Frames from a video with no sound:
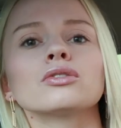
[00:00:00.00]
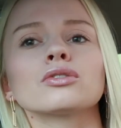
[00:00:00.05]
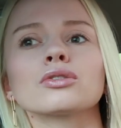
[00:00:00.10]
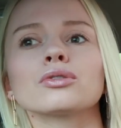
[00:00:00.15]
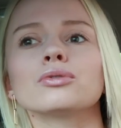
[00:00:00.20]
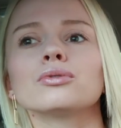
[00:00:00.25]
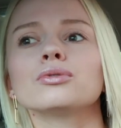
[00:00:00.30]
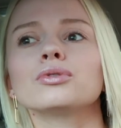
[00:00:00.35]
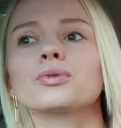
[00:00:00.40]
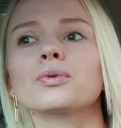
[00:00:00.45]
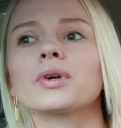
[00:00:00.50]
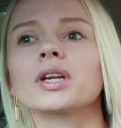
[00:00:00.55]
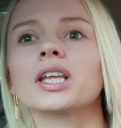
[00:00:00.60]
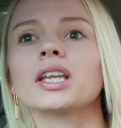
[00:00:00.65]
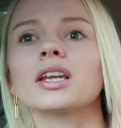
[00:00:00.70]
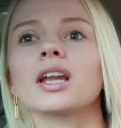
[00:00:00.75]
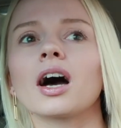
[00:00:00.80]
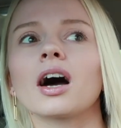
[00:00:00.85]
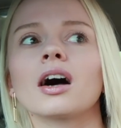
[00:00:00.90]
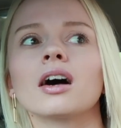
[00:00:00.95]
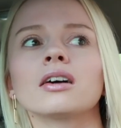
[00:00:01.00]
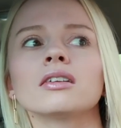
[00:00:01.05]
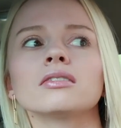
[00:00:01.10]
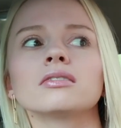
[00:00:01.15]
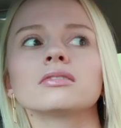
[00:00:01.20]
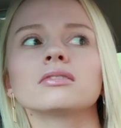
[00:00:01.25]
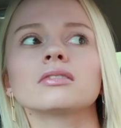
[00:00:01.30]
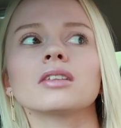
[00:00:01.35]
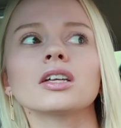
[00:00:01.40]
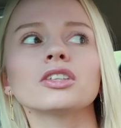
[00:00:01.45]
Two twenty nine.
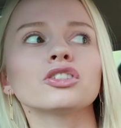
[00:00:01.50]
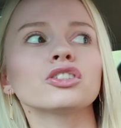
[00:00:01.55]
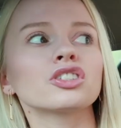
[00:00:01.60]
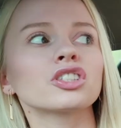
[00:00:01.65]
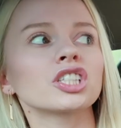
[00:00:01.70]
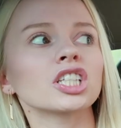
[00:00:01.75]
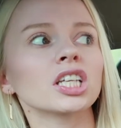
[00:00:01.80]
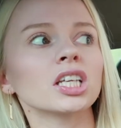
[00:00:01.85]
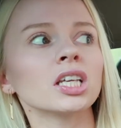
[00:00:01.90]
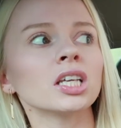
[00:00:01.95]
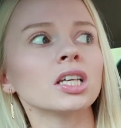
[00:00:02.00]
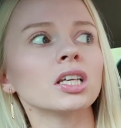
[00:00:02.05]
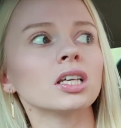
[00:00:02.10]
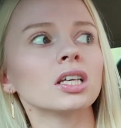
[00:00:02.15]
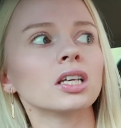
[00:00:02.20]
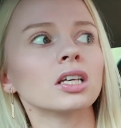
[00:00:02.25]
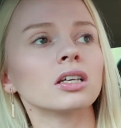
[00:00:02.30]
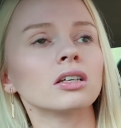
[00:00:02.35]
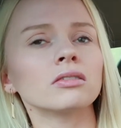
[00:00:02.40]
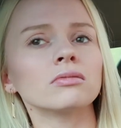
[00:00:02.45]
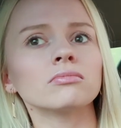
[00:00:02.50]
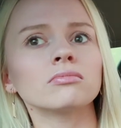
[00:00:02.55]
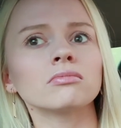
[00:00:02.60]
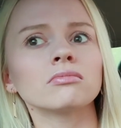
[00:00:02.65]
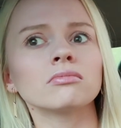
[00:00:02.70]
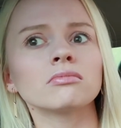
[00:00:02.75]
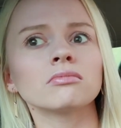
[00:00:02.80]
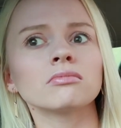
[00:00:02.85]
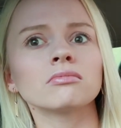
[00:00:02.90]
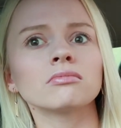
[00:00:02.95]
That's cheap.
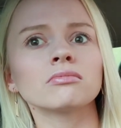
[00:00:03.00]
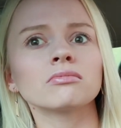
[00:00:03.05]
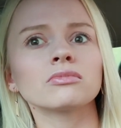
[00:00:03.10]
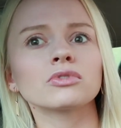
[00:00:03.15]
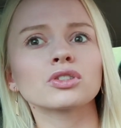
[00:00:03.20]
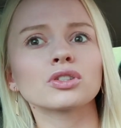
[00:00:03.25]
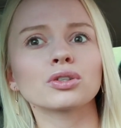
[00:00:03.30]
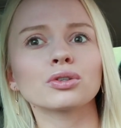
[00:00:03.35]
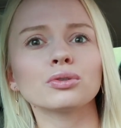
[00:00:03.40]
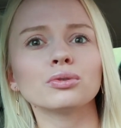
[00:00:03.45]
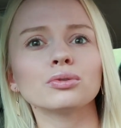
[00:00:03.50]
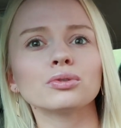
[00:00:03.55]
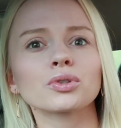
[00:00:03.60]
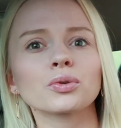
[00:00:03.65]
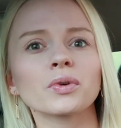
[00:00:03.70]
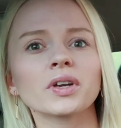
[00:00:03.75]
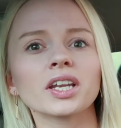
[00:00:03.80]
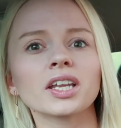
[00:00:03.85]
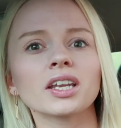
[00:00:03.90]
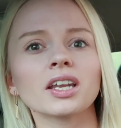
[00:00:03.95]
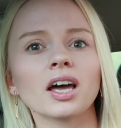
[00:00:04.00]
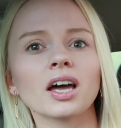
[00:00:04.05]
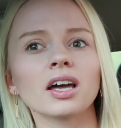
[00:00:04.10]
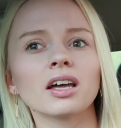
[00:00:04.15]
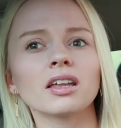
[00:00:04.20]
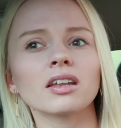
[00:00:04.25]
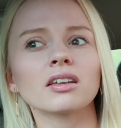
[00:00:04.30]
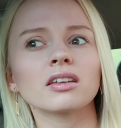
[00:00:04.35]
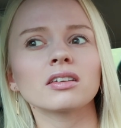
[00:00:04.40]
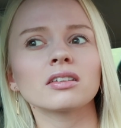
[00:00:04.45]
Two twenty
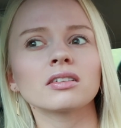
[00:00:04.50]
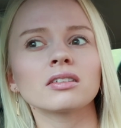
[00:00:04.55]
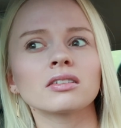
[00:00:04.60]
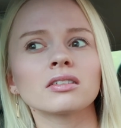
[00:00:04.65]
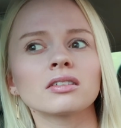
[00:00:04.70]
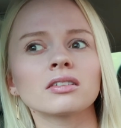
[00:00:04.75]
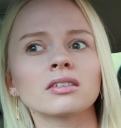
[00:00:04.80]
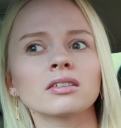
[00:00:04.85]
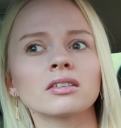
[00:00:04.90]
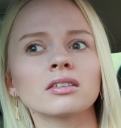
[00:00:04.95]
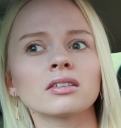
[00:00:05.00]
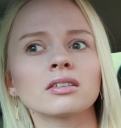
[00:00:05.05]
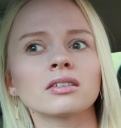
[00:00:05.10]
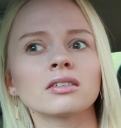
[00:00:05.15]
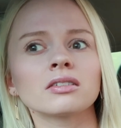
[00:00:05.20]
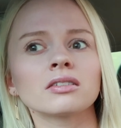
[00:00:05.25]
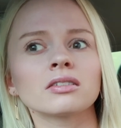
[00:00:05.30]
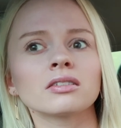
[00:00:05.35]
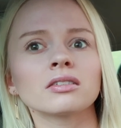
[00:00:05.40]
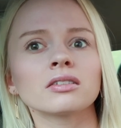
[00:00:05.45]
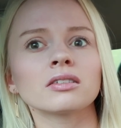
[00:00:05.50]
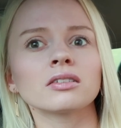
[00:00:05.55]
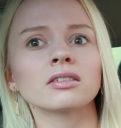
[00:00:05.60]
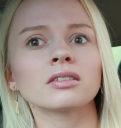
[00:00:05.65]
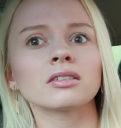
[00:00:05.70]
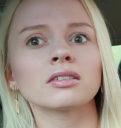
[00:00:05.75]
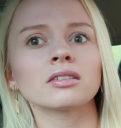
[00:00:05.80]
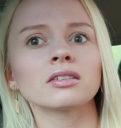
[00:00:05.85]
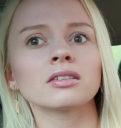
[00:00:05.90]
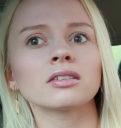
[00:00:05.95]

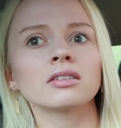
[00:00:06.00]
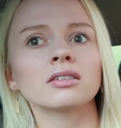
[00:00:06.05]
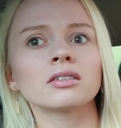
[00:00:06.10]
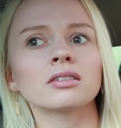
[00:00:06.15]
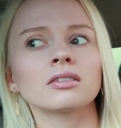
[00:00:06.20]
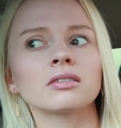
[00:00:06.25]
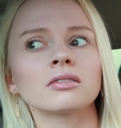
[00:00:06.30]
nine.